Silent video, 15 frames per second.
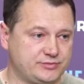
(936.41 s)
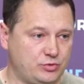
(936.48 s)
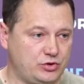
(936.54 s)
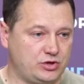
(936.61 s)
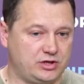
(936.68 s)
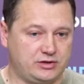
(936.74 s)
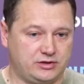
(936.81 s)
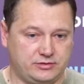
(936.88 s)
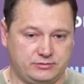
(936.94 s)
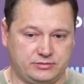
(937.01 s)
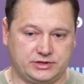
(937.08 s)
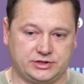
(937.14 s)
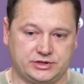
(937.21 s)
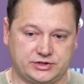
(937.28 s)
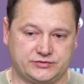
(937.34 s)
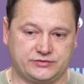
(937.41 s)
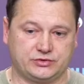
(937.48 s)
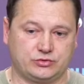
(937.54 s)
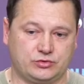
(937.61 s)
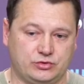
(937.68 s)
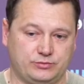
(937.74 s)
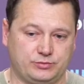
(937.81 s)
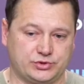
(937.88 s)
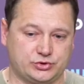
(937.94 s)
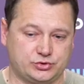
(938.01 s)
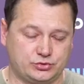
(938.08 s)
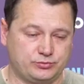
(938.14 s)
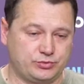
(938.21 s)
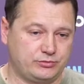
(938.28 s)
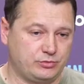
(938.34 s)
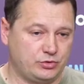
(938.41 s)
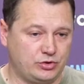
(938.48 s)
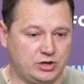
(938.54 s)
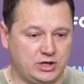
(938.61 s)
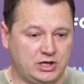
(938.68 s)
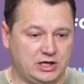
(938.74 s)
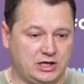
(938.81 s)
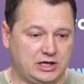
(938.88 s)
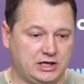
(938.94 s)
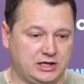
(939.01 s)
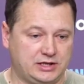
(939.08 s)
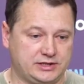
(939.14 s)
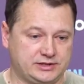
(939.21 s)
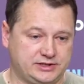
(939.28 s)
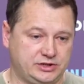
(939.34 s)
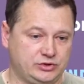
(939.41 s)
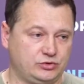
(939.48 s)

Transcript: when we will have the opportunity to do it